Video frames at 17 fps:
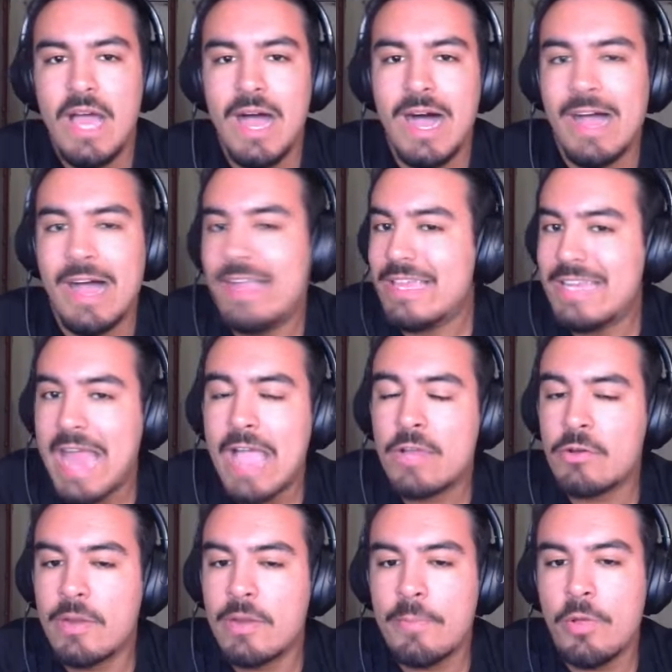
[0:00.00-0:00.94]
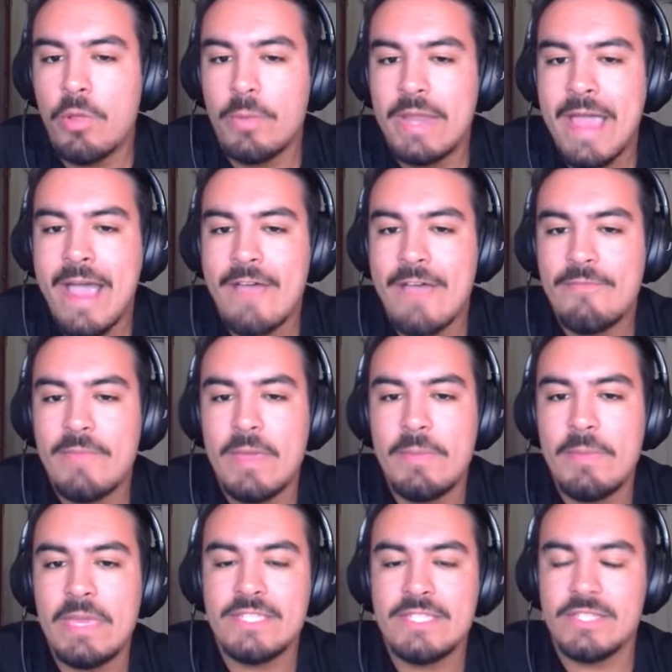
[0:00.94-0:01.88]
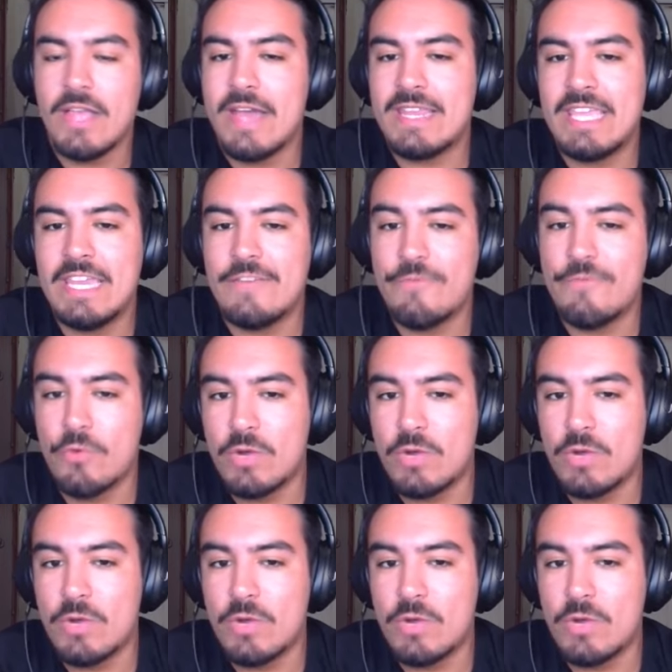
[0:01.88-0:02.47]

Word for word: An accurate poll would have maybe Slotkin